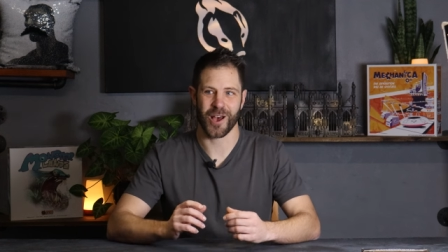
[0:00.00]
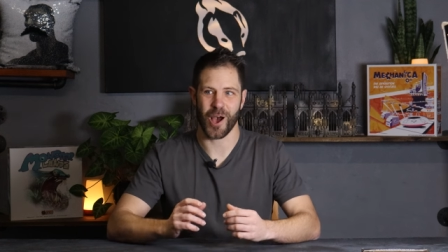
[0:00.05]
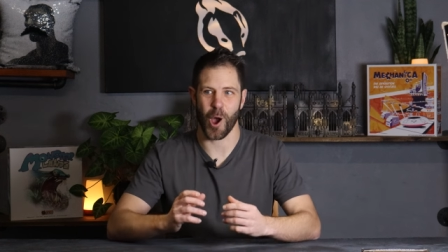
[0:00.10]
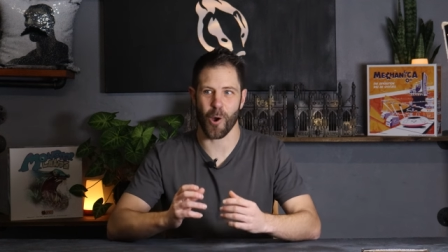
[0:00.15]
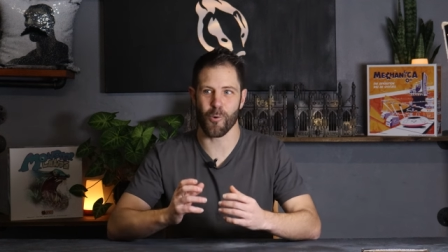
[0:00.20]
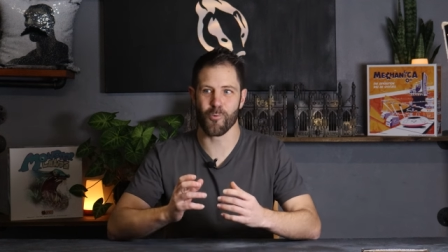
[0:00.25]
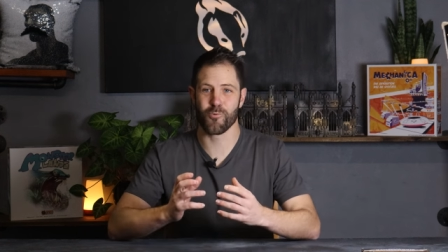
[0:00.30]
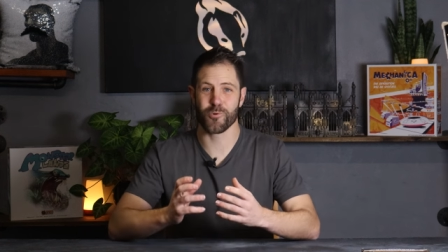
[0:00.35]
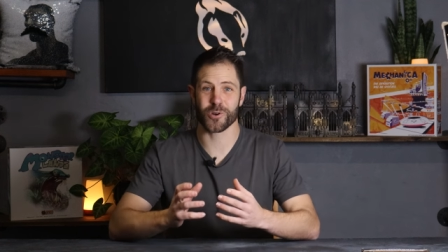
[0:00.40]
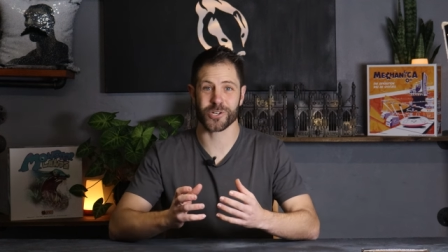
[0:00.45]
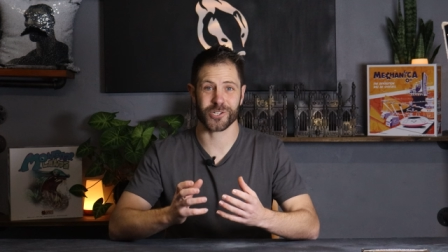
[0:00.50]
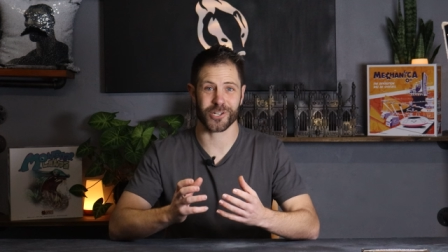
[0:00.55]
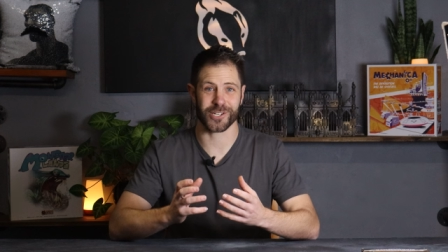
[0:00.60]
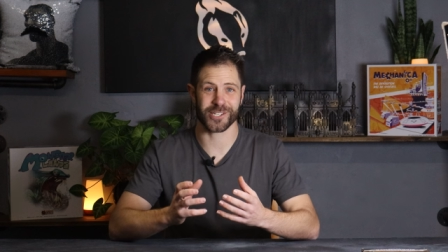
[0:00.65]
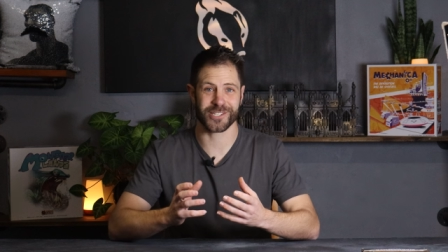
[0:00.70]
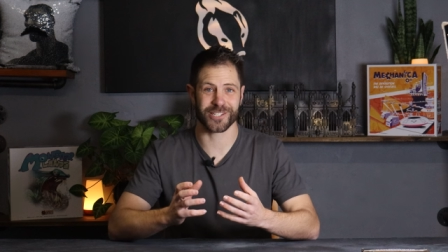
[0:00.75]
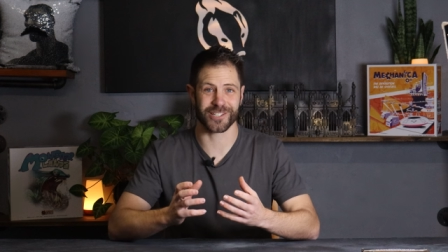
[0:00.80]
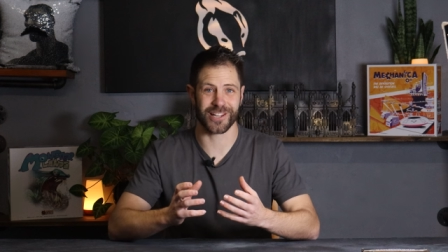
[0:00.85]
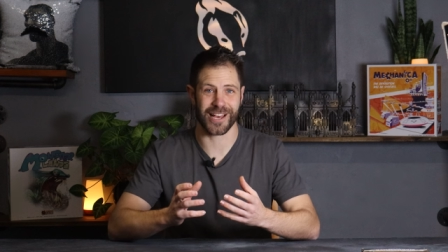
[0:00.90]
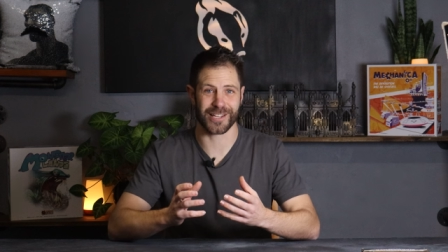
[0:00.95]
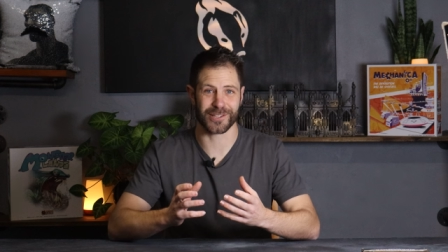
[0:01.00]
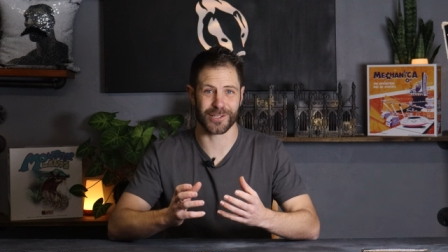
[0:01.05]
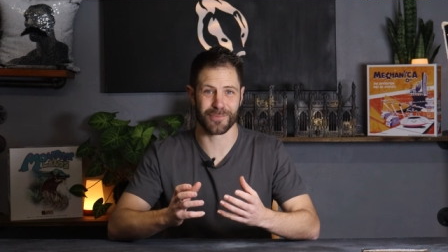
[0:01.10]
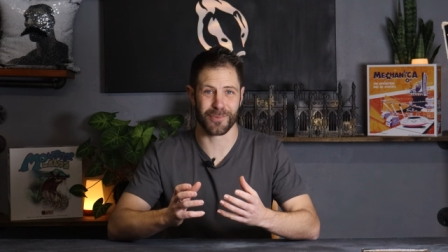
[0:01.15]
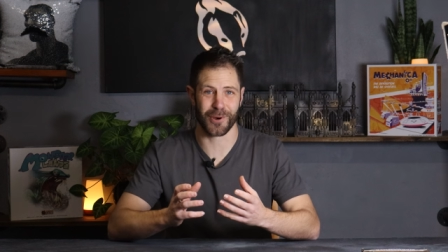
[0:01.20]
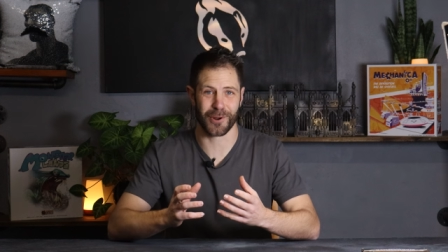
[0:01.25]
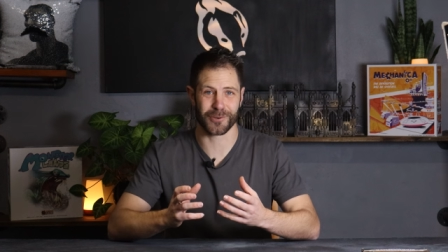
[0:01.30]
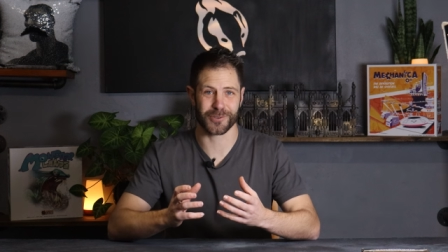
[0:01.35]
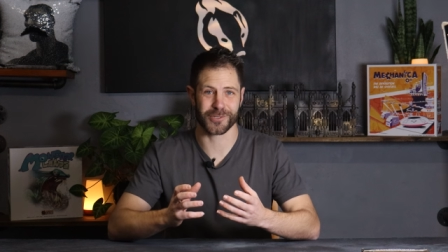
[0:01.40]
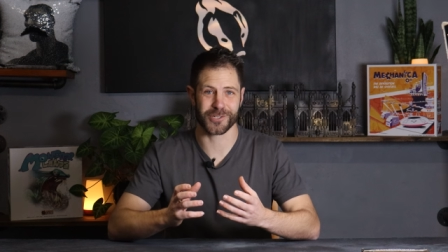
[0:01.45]
I wish I still had the
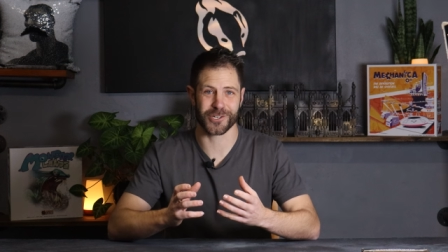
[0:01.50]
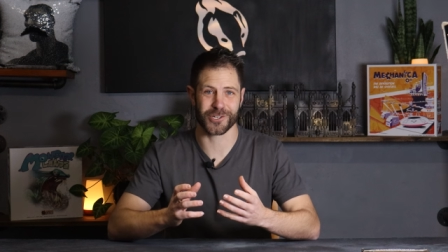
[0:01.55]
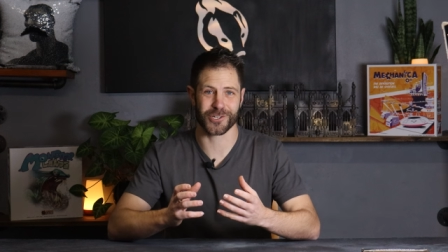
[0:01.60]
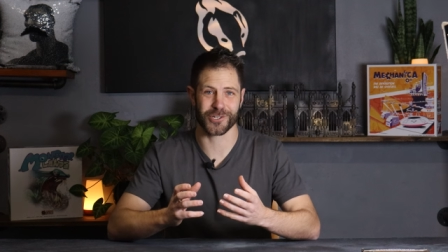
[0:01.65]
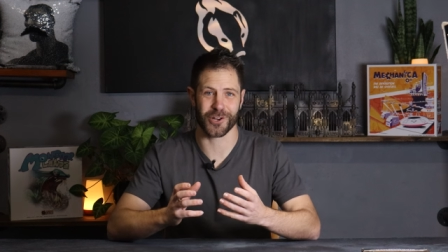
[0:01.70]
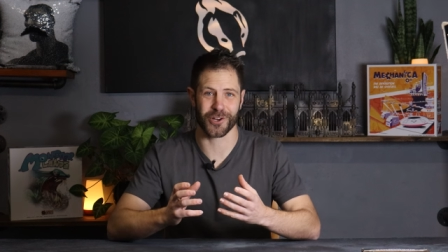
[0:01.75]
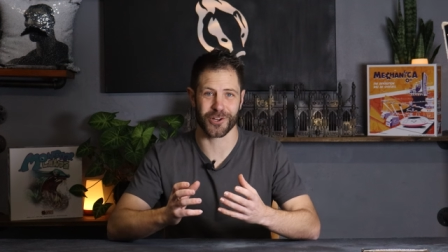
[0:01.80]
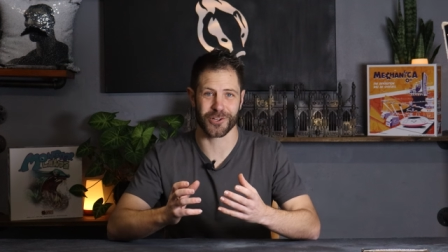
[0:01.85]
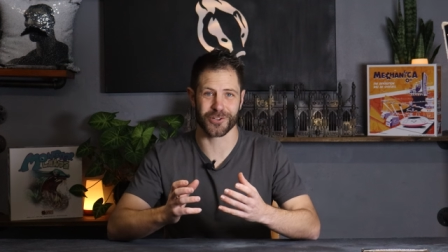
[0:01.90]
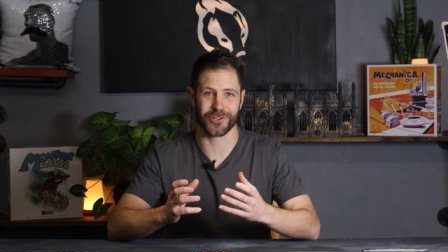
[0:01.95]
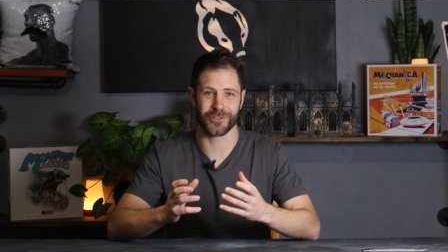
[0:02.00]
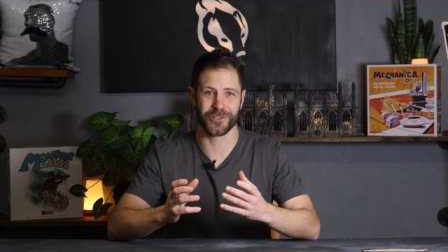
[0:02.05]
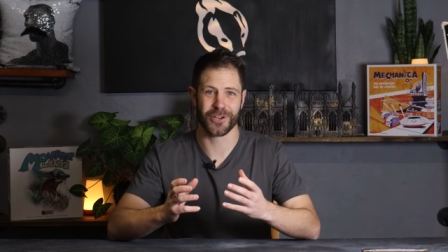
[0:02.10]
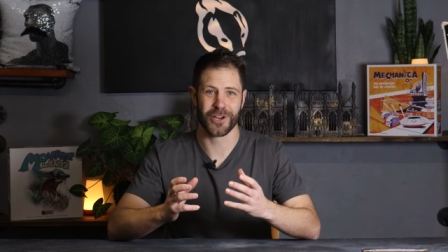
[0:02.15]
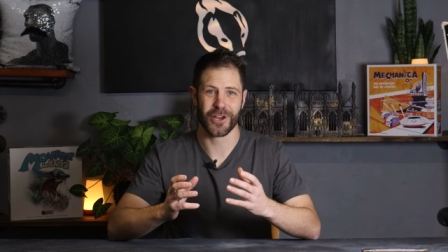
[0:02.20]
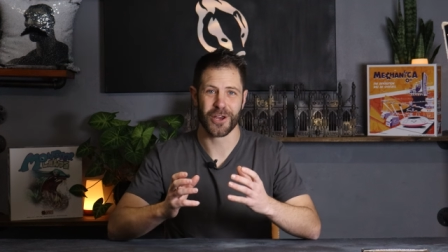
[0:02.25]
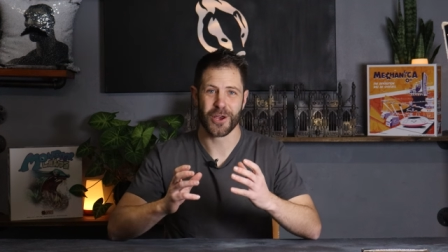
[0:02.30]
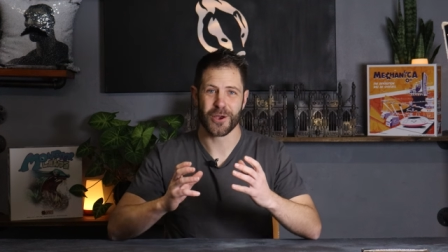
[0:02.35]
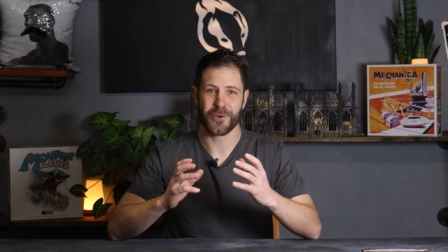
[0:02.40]
models to show you